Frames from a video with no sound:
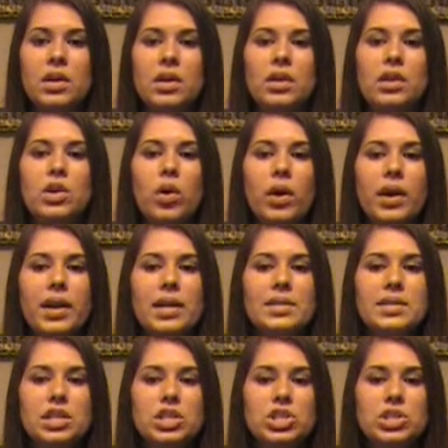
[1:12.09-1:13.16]
The
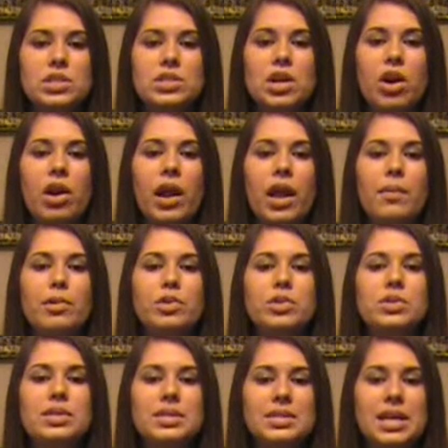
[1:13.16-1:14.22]
organizations that are able to
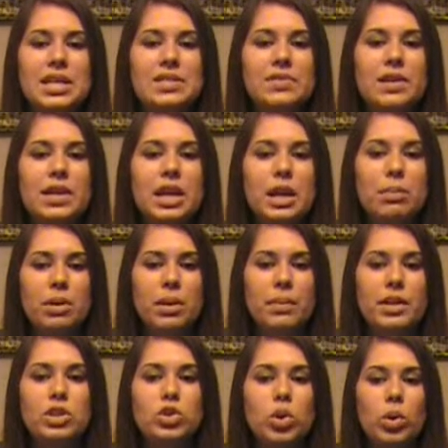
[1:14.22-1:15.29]
successfully
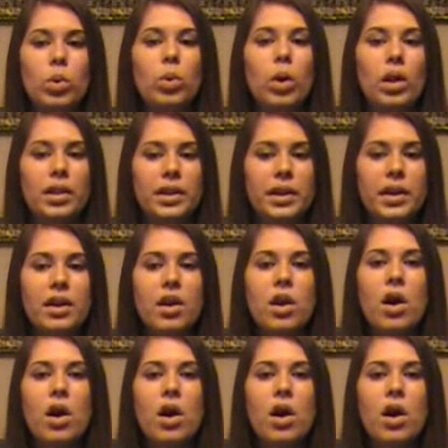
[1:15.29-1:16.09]
implement total quality